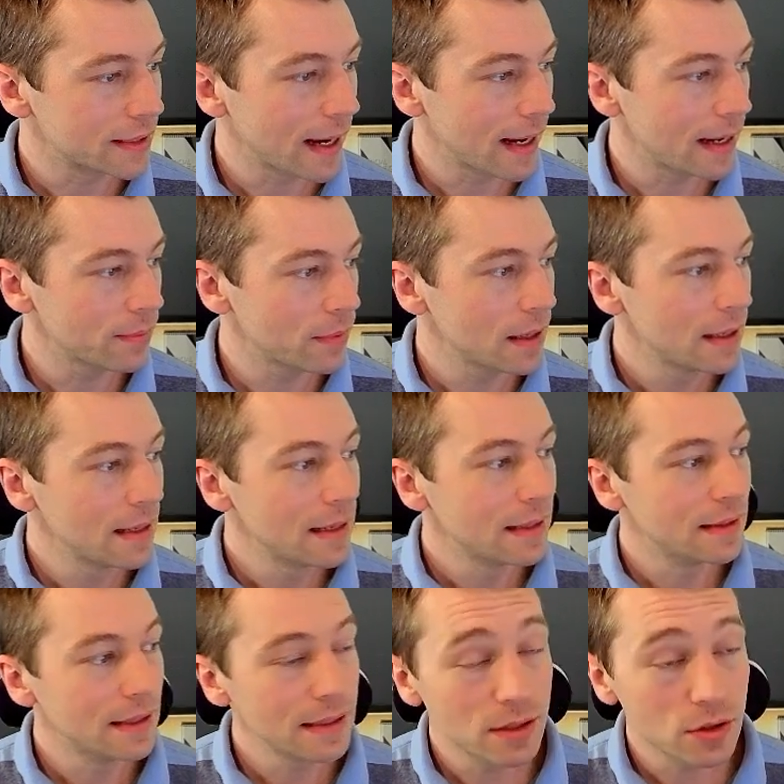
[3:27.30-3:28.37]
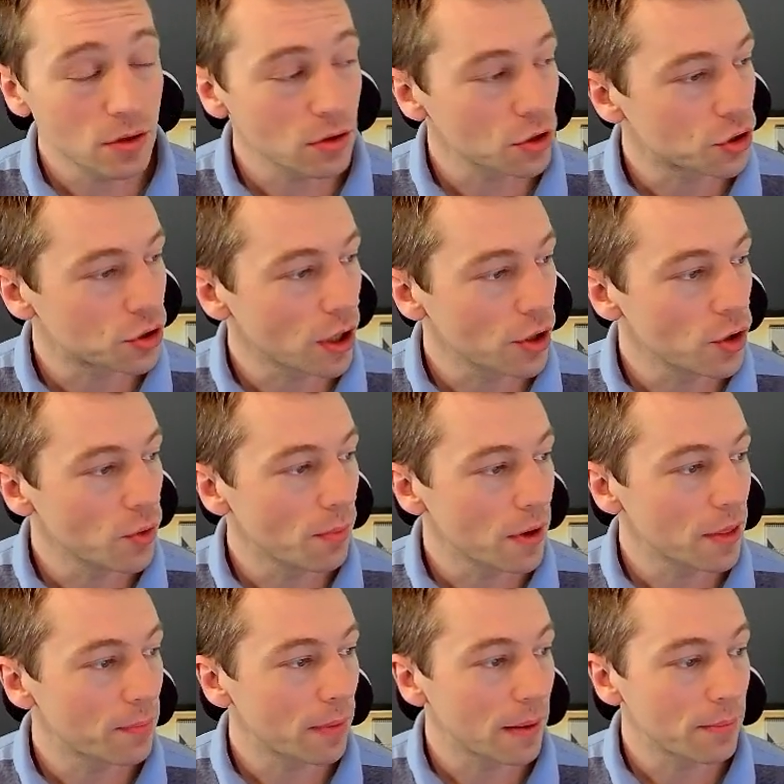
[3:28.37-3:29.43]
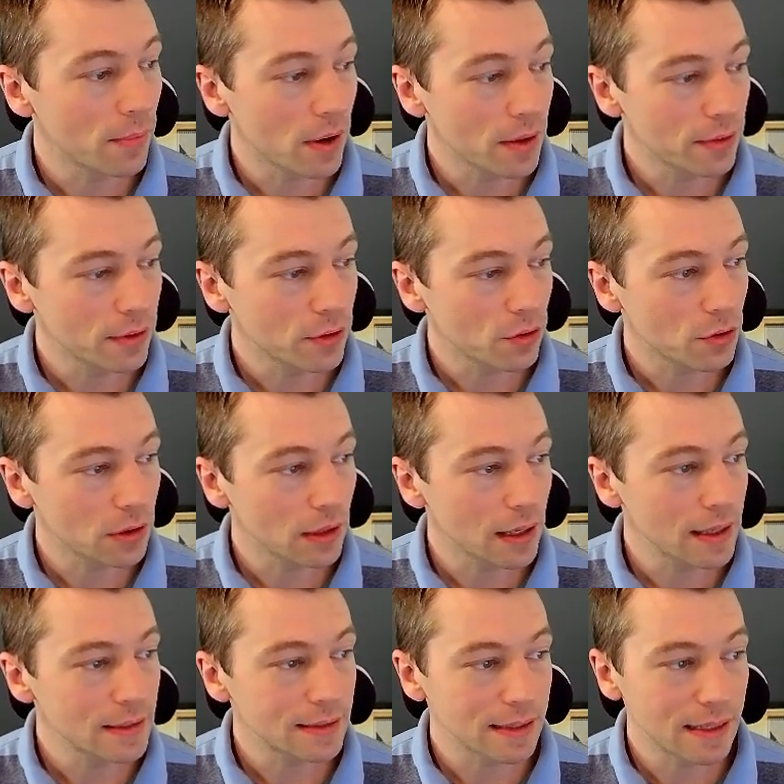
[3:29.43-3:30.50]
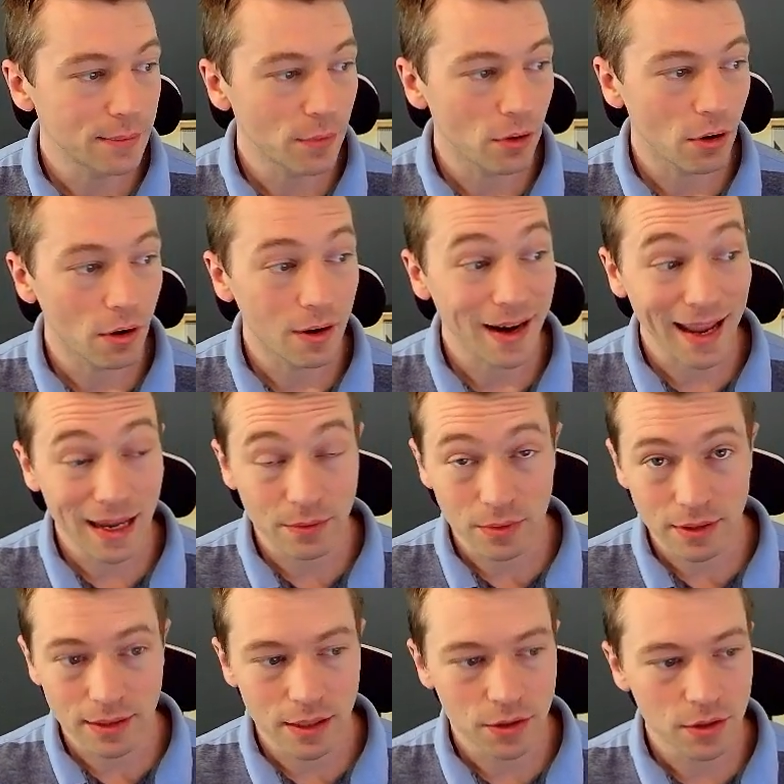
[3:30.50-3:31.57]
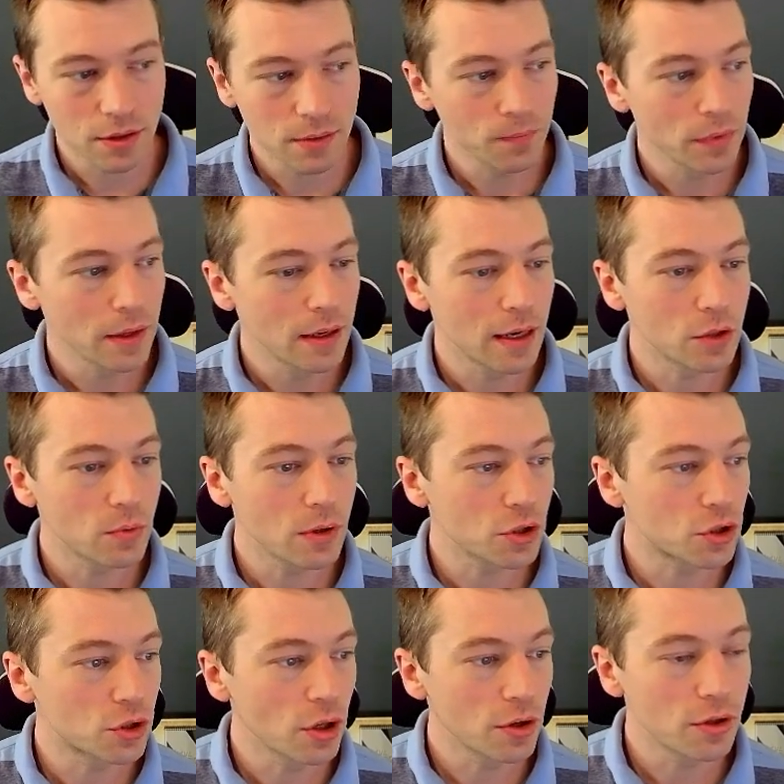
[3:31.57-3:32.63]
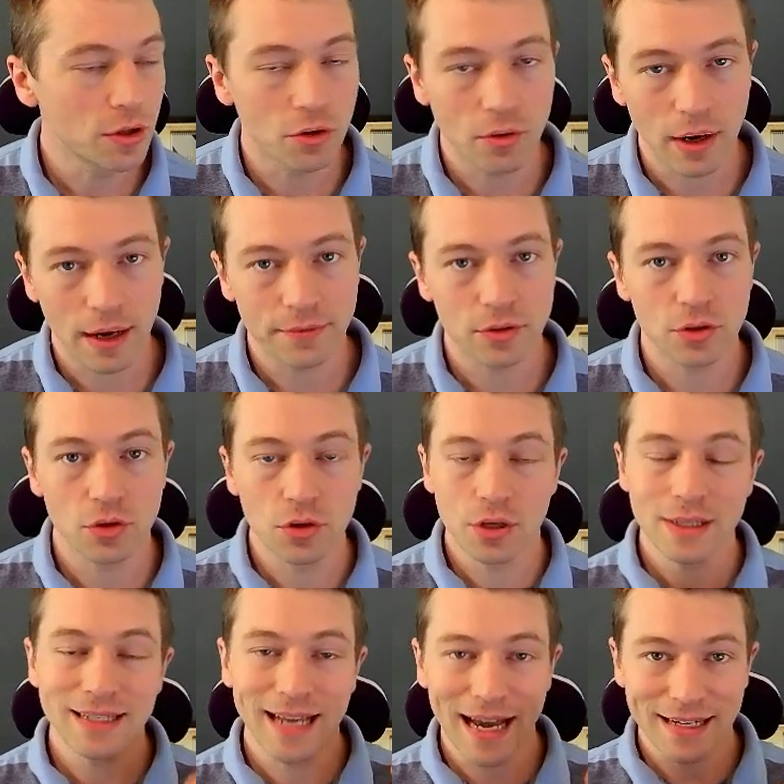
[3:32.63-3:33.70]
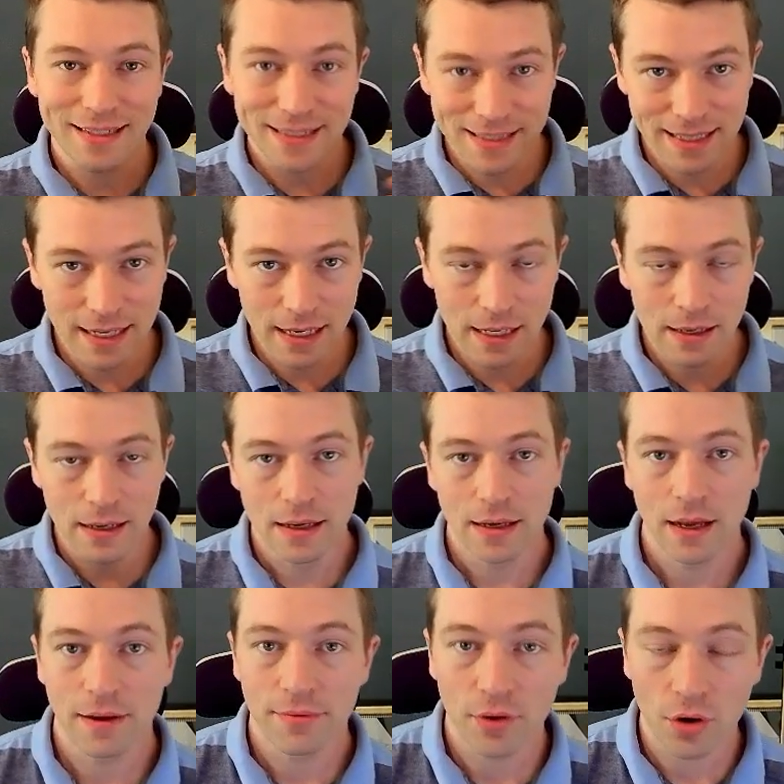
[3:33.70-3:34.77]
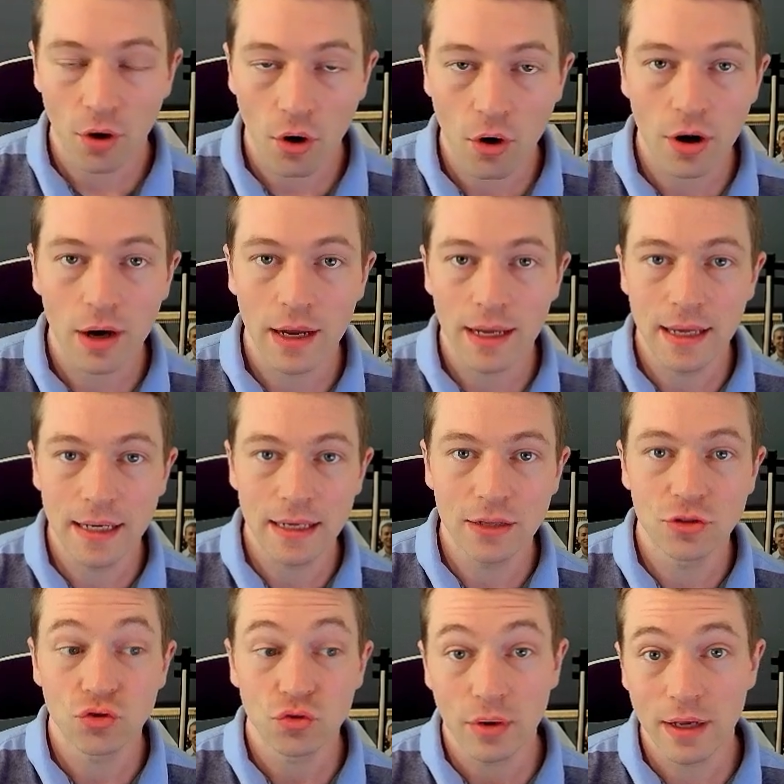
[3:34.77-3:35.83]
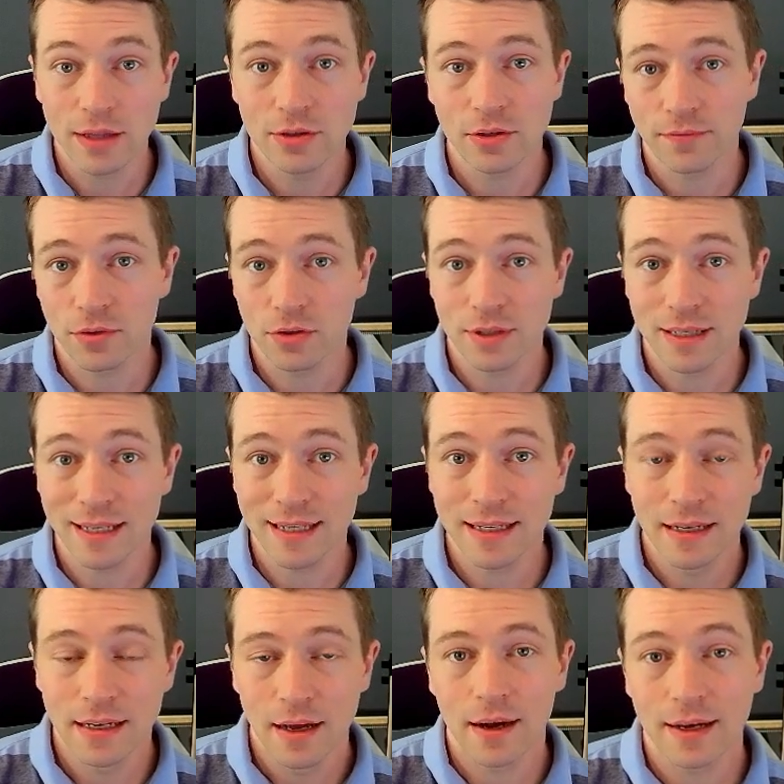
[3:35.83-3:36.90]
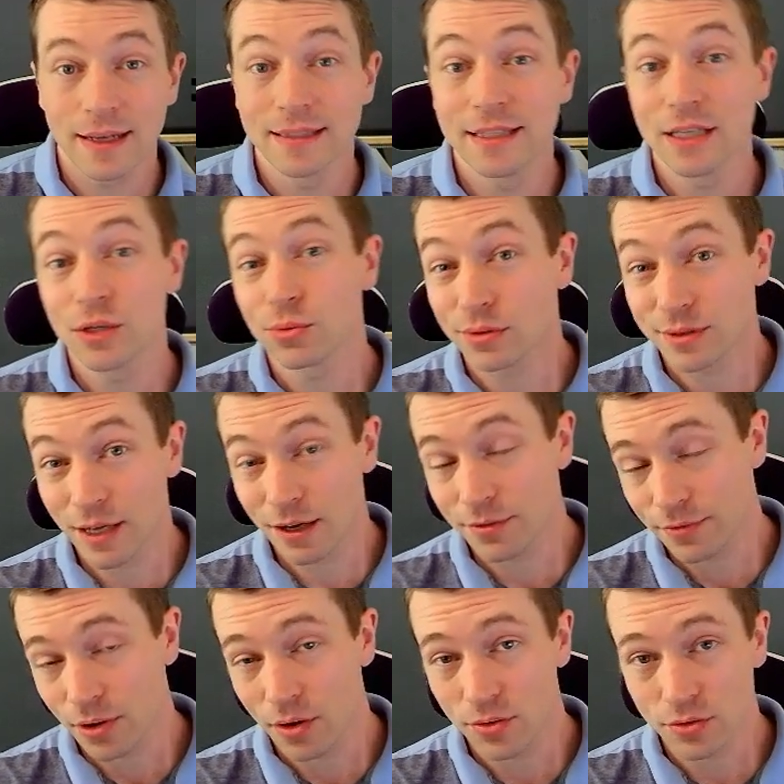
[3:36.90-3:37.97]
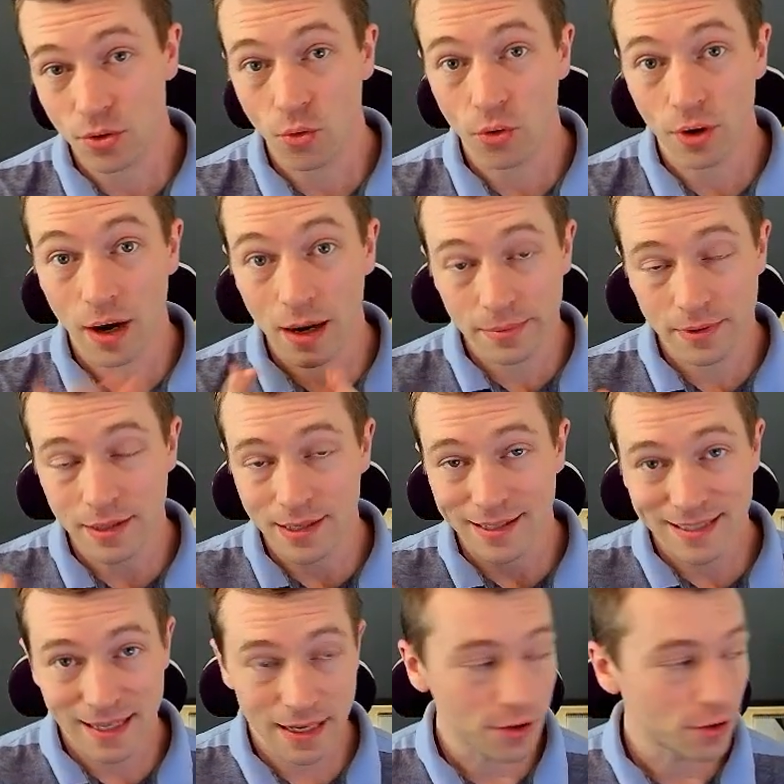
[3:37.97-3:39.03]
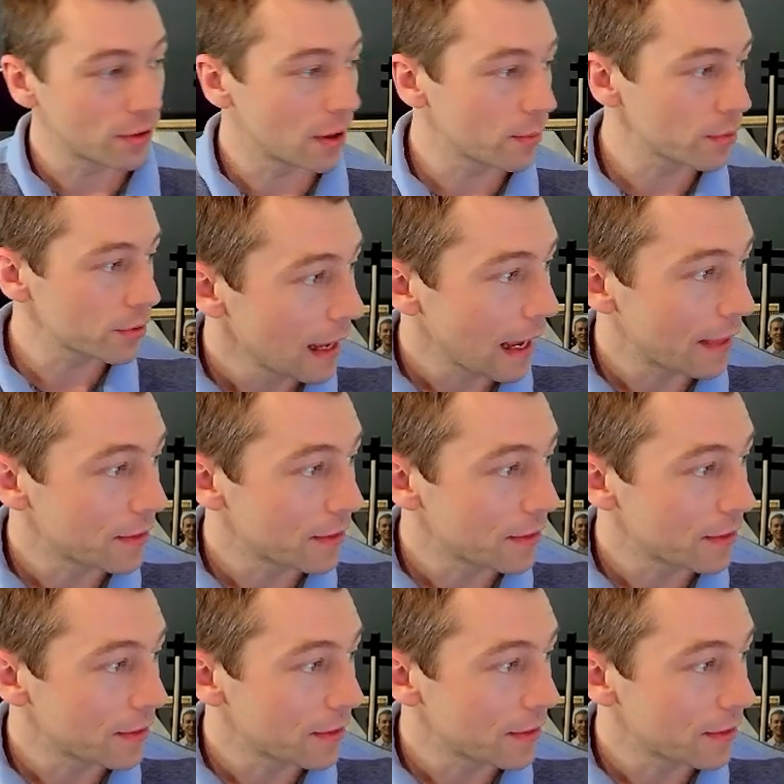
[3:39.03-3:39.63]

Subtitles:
tab, this is going to show you month by month your clients' MRR and retention, as well as show you the graphs so you can kind of see if there are any trends, if there's any continual downfalls or upticks in your numbers.